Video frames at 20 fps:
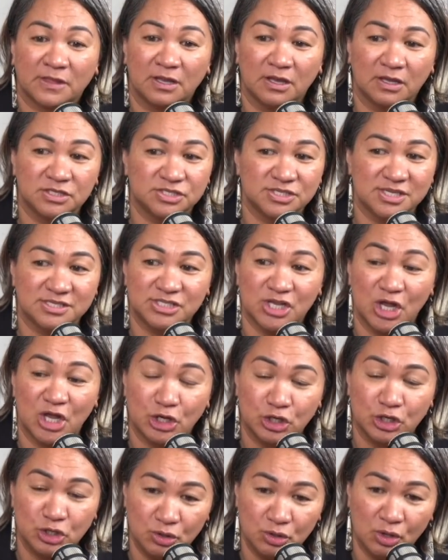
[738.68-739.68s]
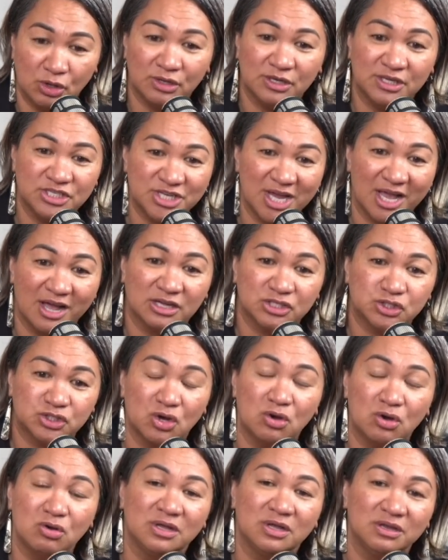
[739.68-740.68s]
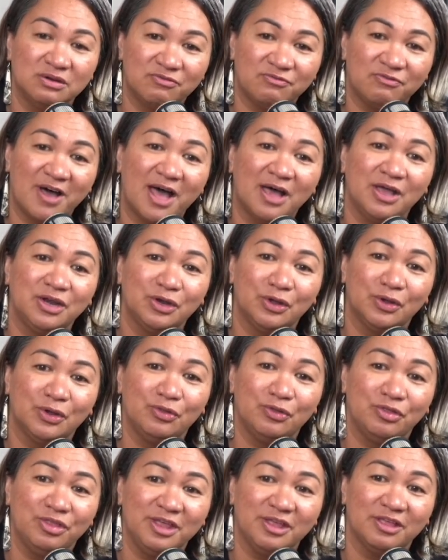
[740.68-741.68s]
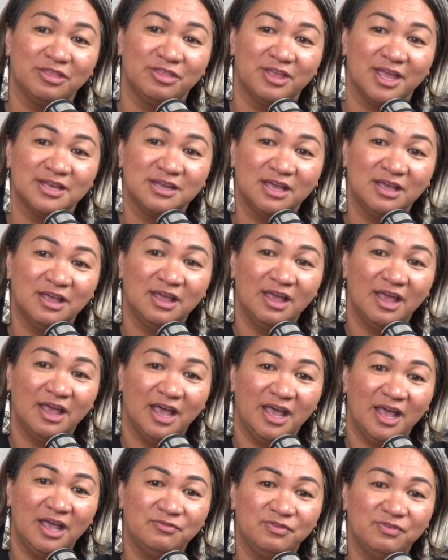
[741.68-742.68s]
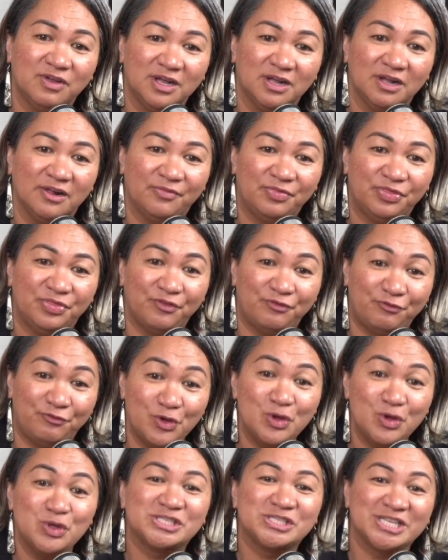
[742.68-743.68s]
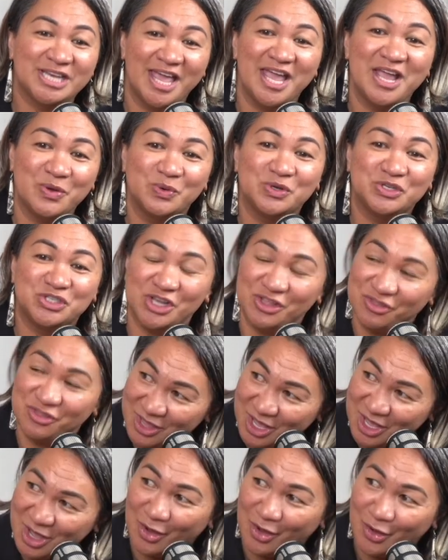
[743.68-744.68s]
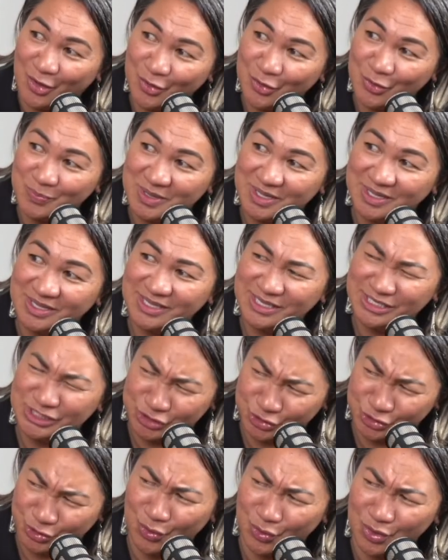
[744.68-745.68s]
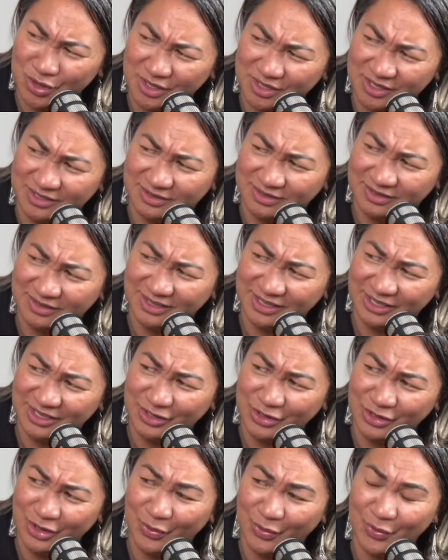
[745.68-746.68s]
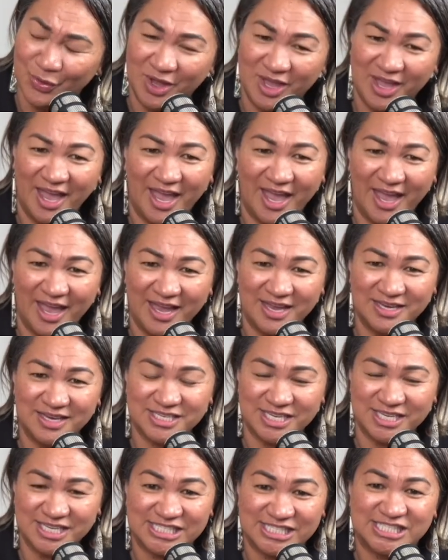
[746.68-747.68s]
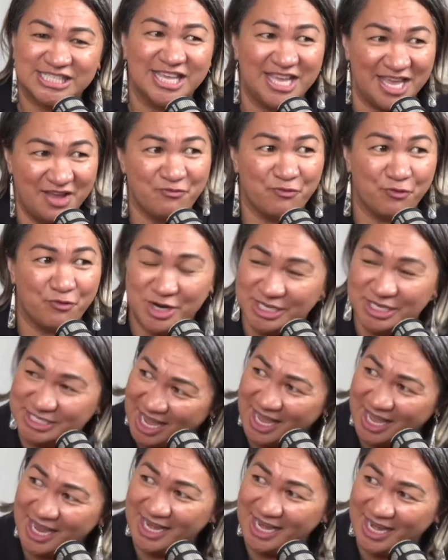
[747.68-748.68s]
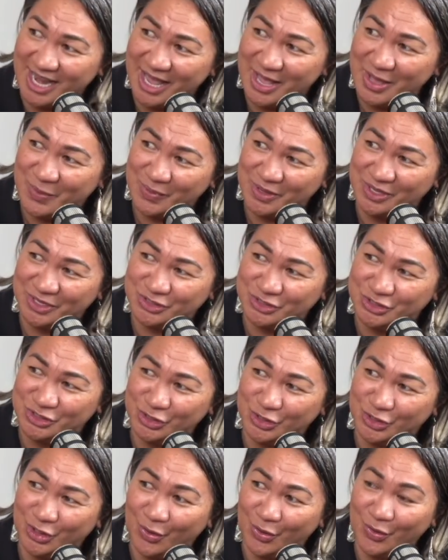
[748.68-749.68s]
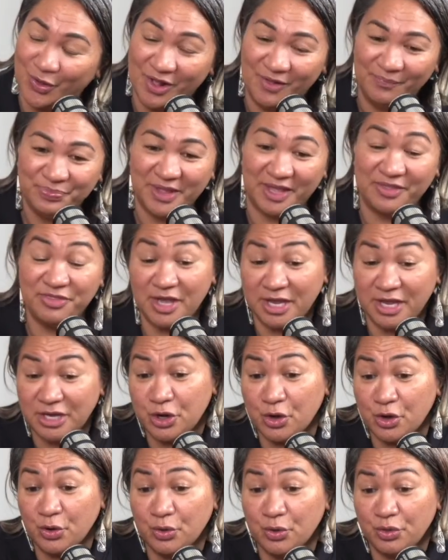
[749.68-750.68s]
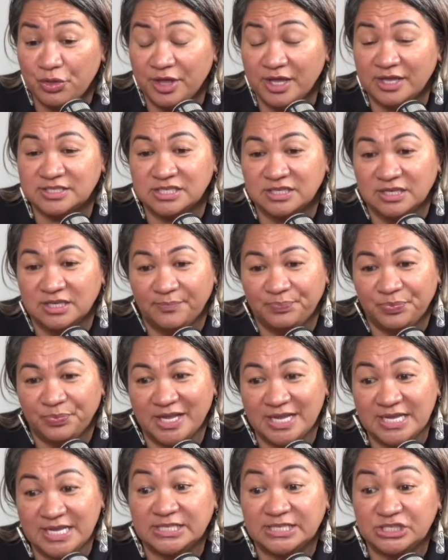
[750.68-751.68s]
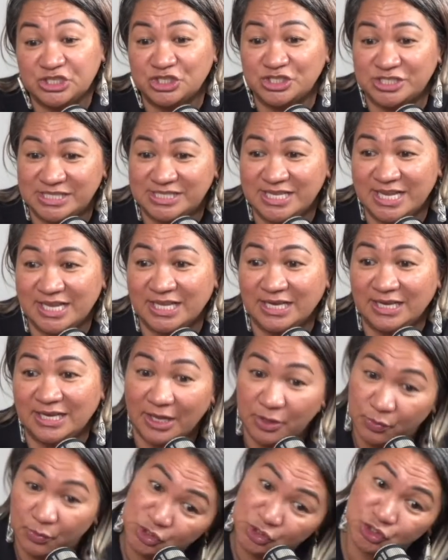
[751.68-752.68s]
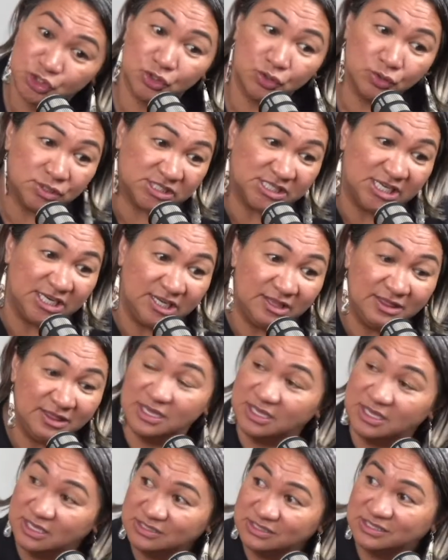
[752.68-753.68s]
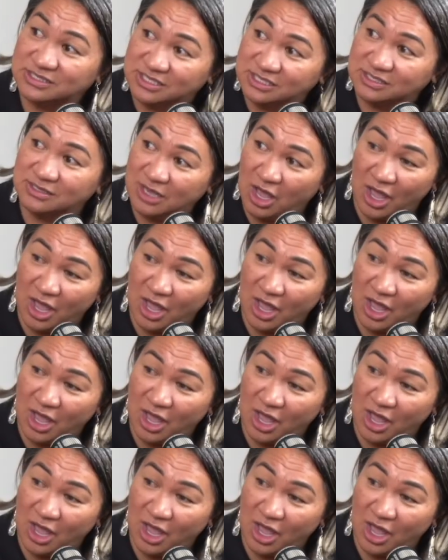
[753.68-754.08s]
just acknowledge our Tongan whānau there that have the first language in their home is Tongan, and it's the everyday language, and they know that English is a second language, so sending their kids to